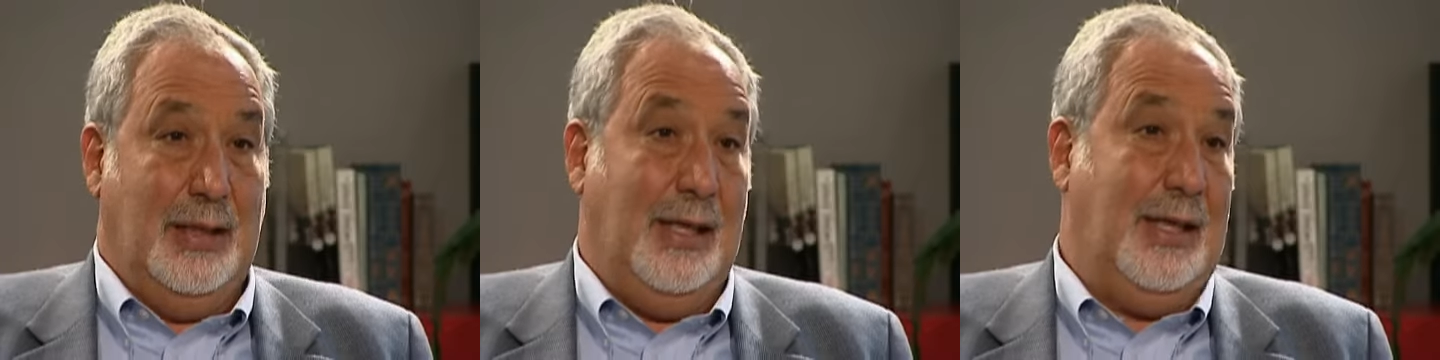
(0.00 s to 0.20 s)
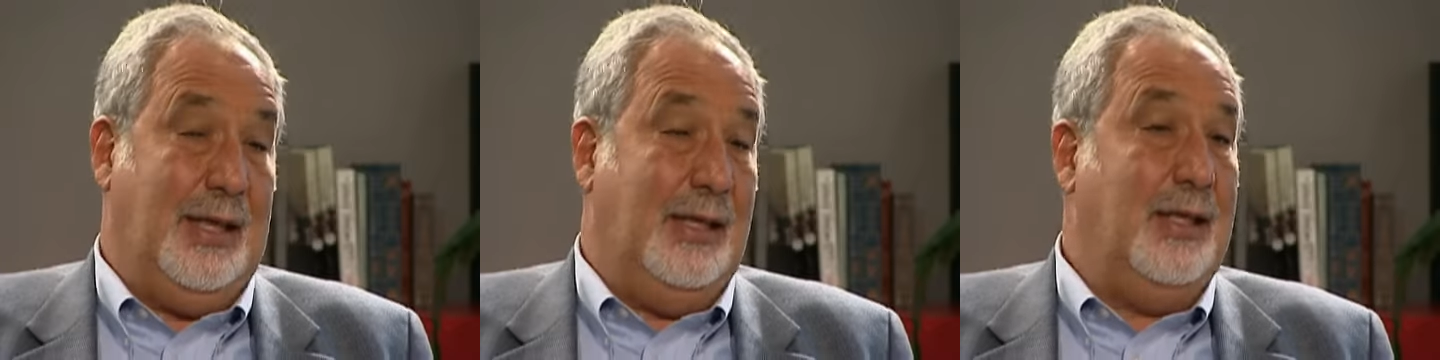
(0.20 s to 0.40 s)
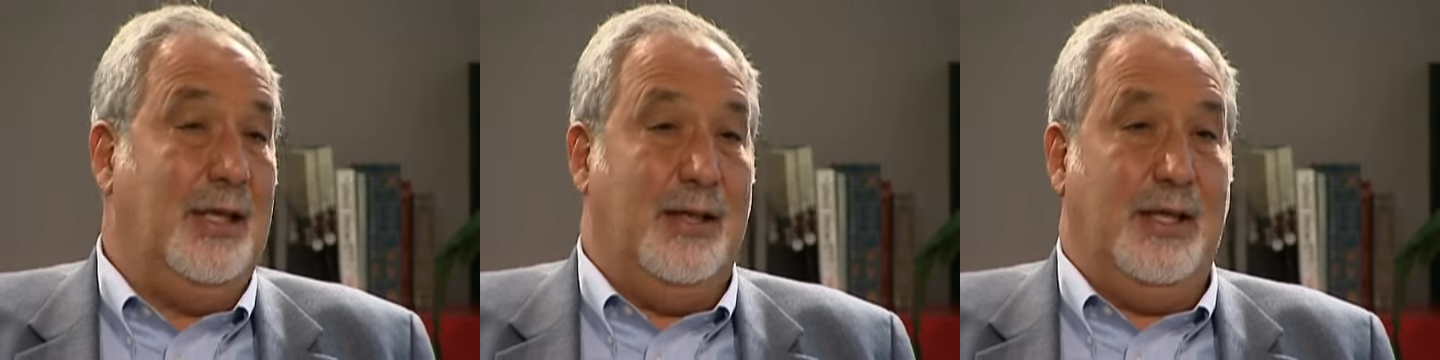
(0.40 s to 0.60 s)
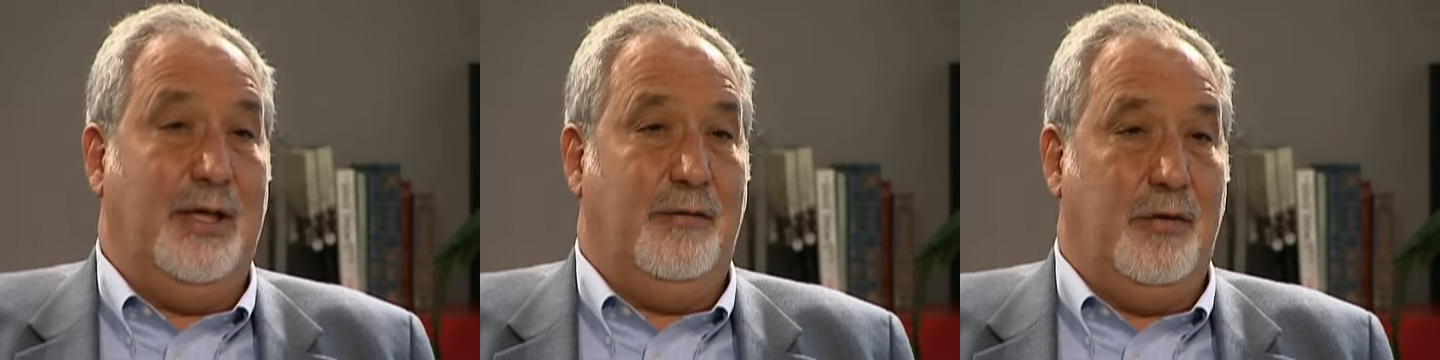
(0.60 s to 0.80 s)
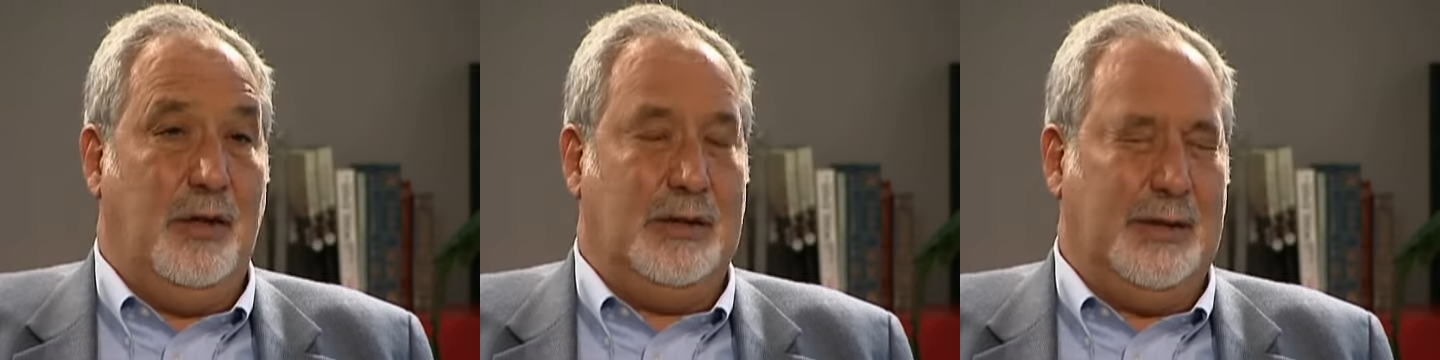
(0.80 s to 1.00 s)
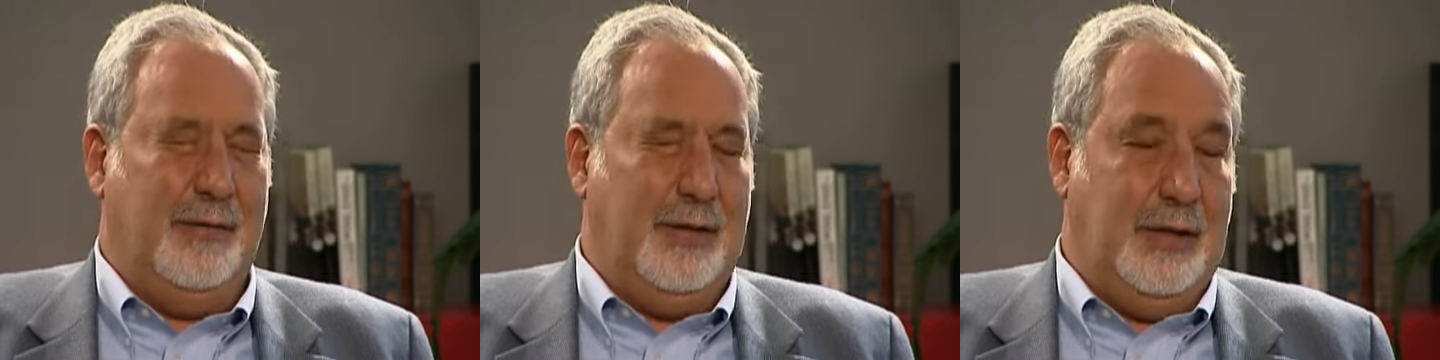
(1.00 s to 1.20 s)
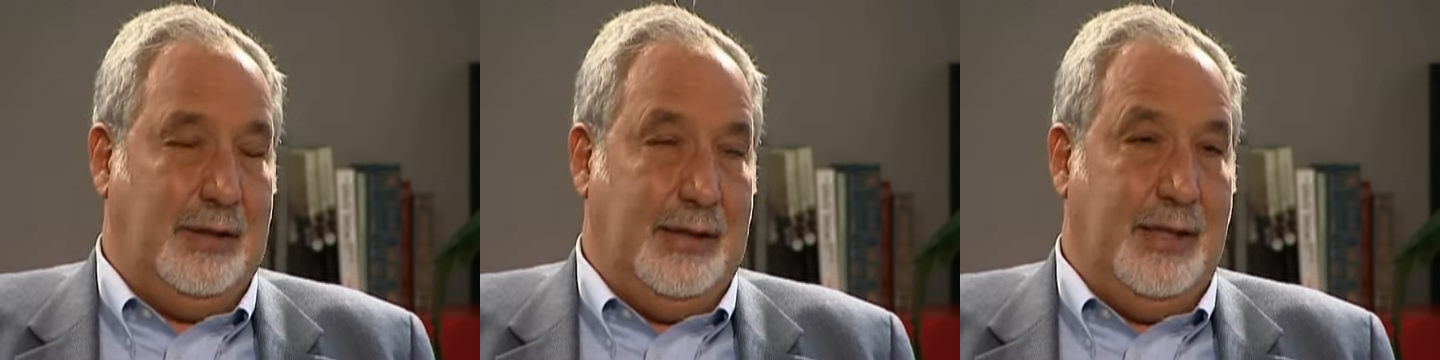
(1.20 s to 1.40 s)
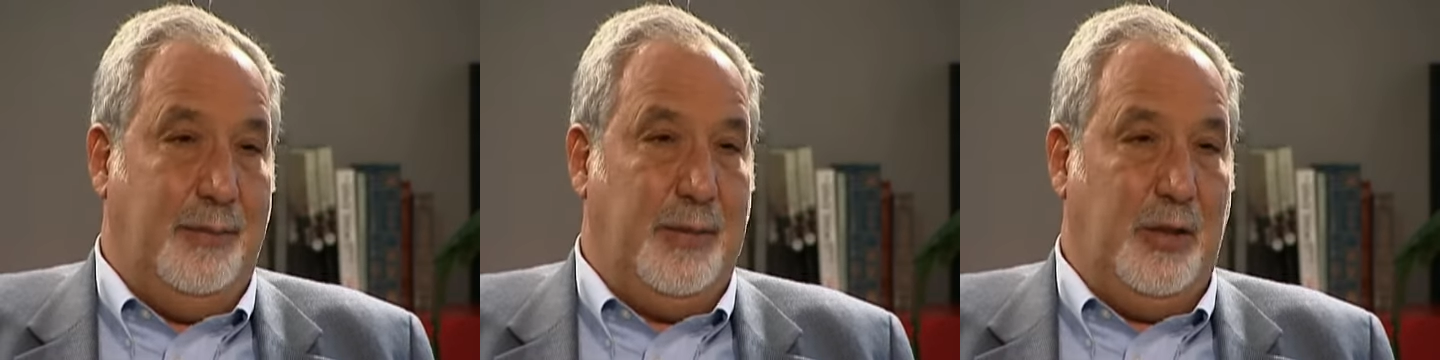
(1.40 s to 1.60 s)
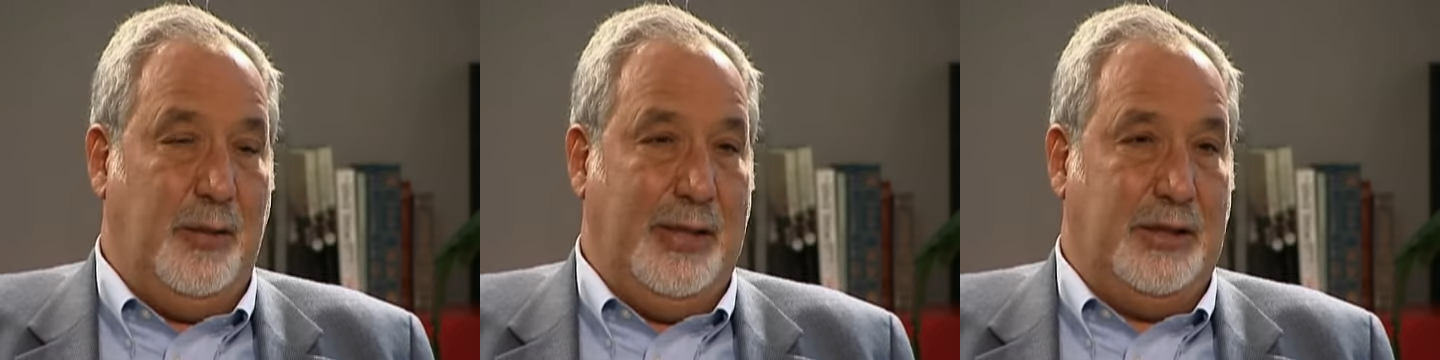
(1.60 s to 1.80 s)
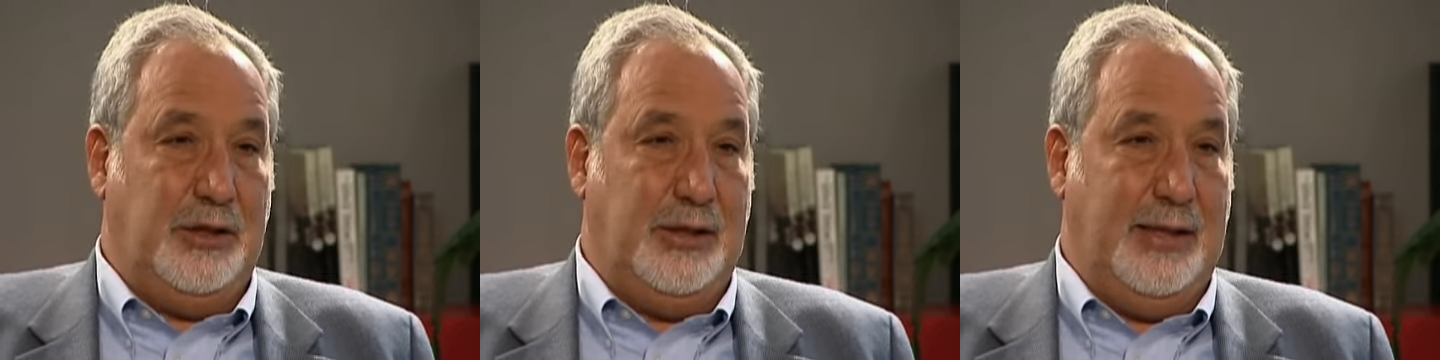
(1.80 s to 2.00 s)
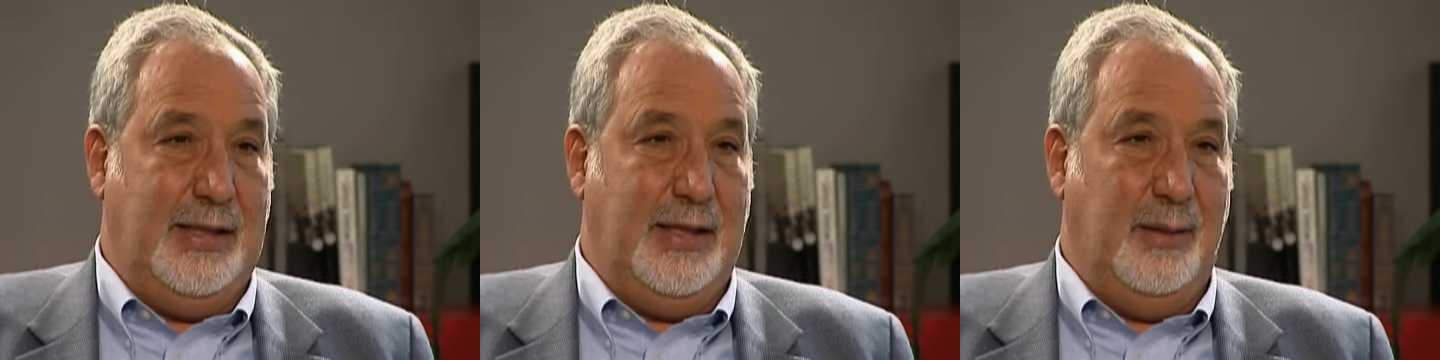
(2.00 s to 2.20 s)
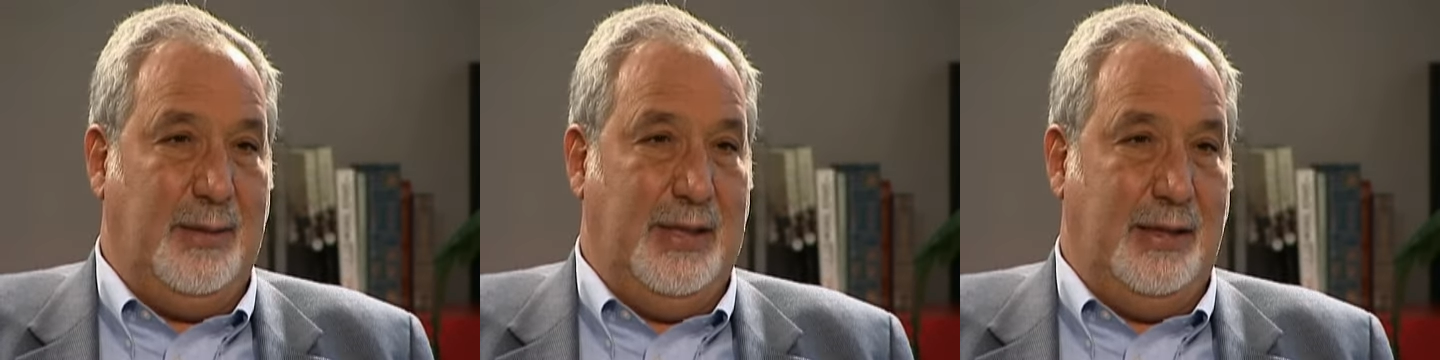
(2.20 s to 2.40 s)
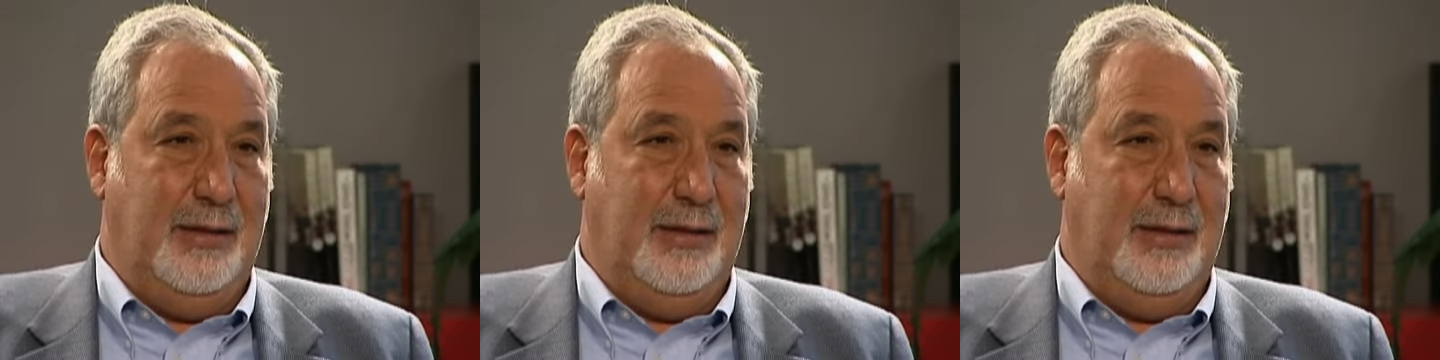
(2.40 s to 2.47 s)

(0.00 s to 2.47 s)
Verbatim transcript: And then, of course, I've got the MUHC coming.